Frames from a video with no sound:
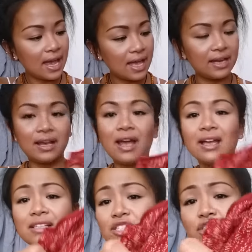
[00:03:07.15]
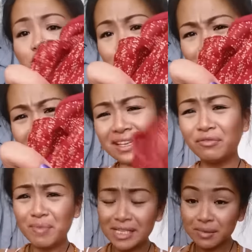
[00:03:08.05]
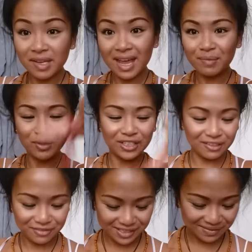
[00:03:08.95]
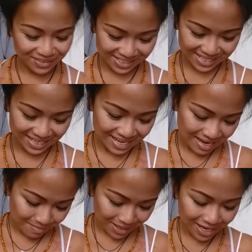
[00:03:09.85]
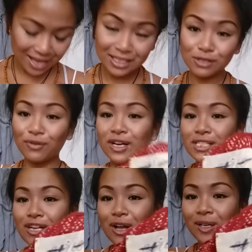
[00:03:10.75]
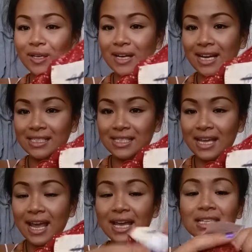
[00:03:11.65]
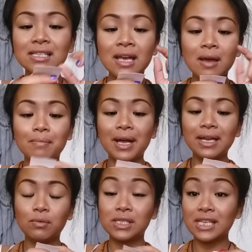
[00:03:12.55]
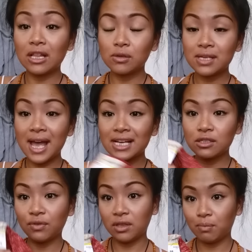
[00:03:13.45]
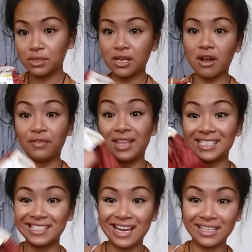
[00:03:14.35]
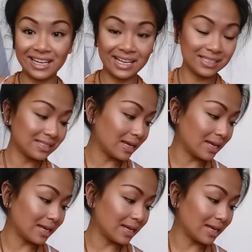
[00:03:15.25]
and it's just really, it reminds me of Cambodia for some reason. But I got this for $1.98, but it was yellow tag, so 50% off of that's 99